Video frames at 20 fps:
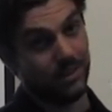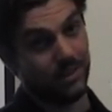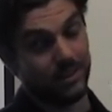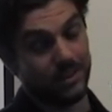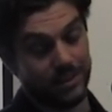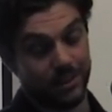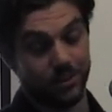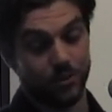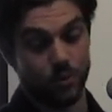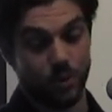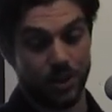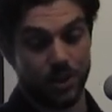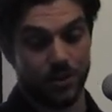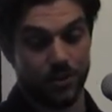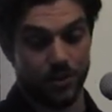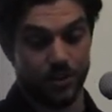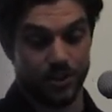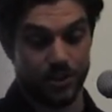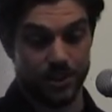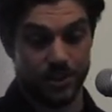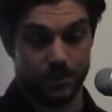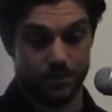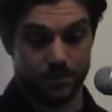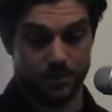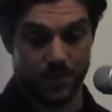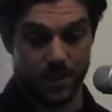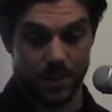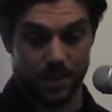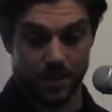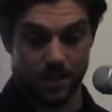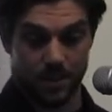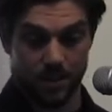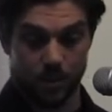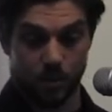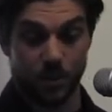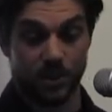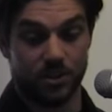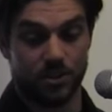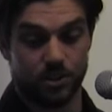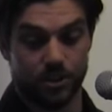until 2030
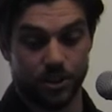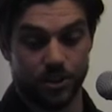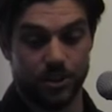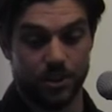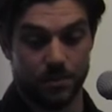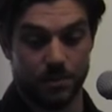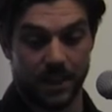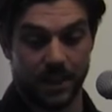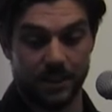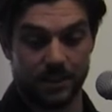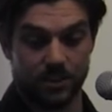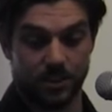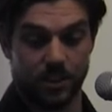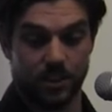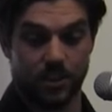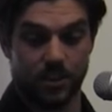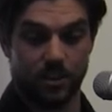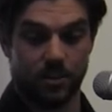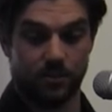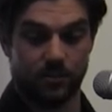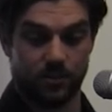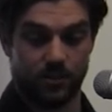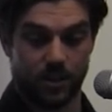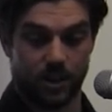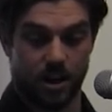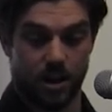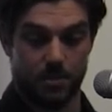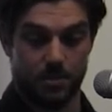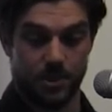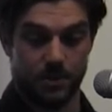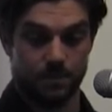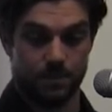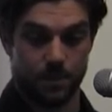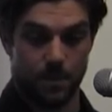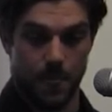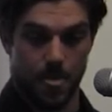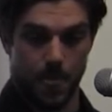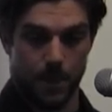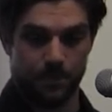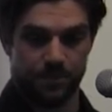with 30 megaton of carbon.
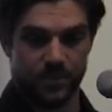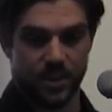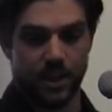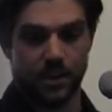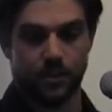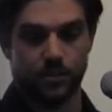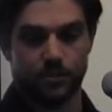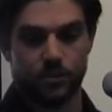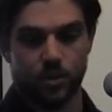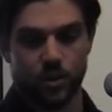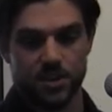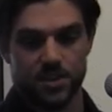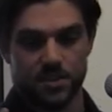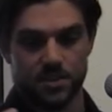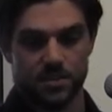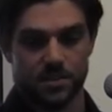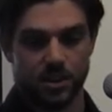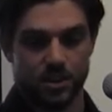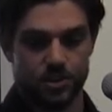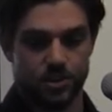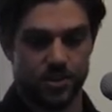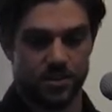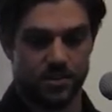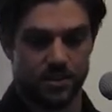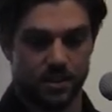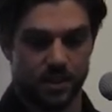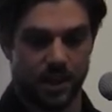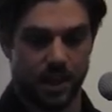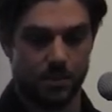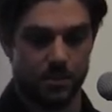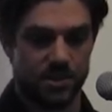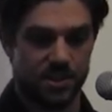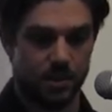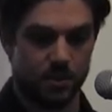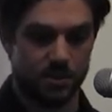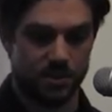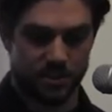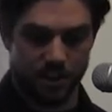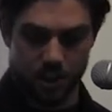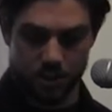And of course, it's not just the carbon
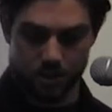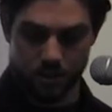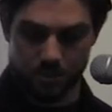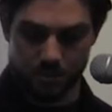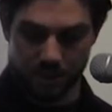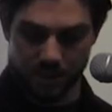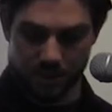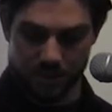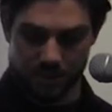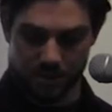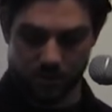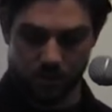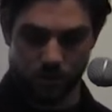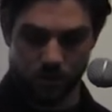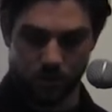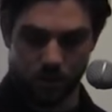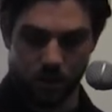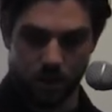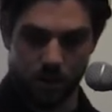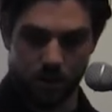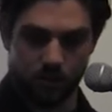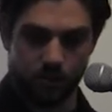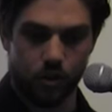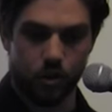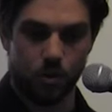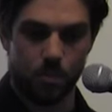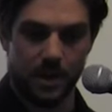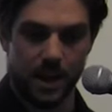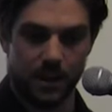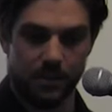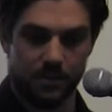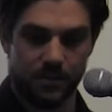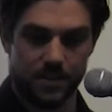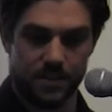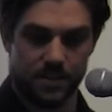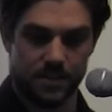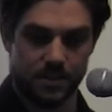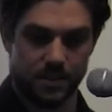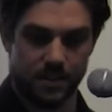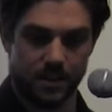sequestration, but there is a whole lot of
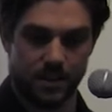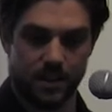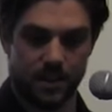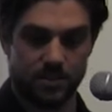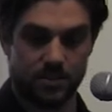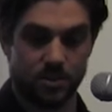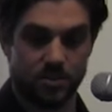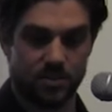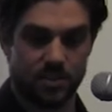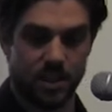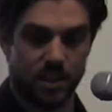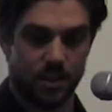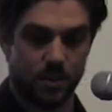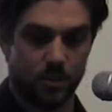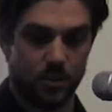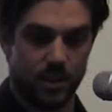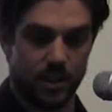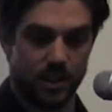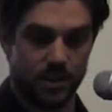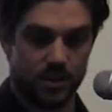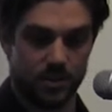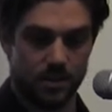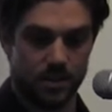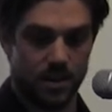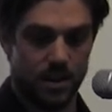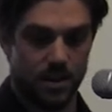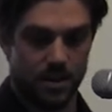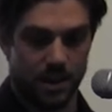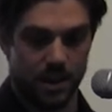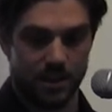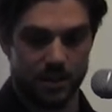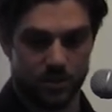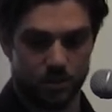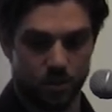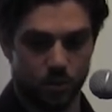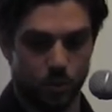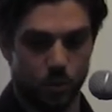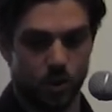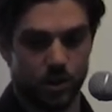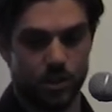co-benefits uh, associated with it, related
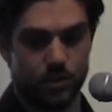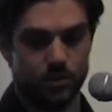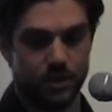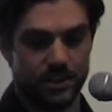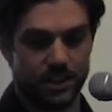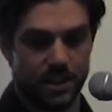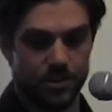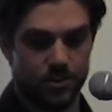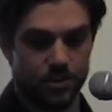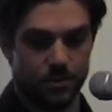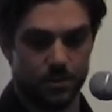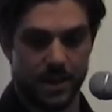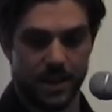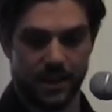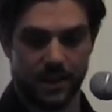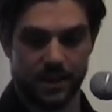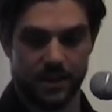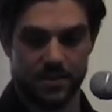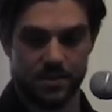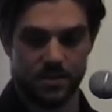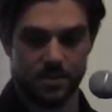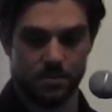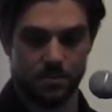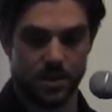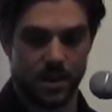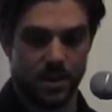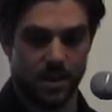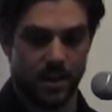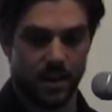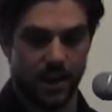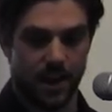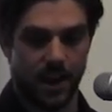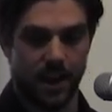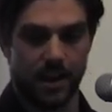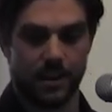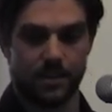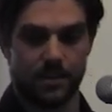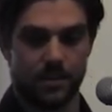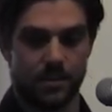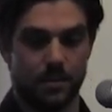to water retention mechanism
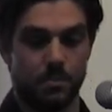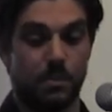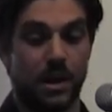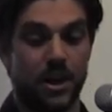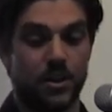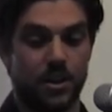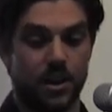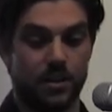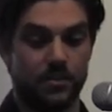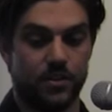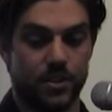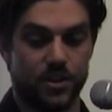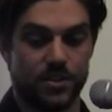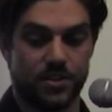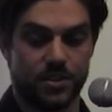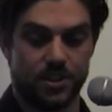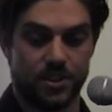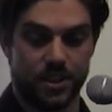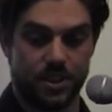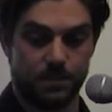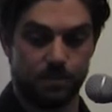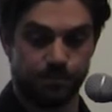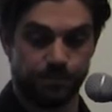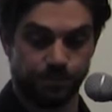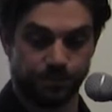and biodiversity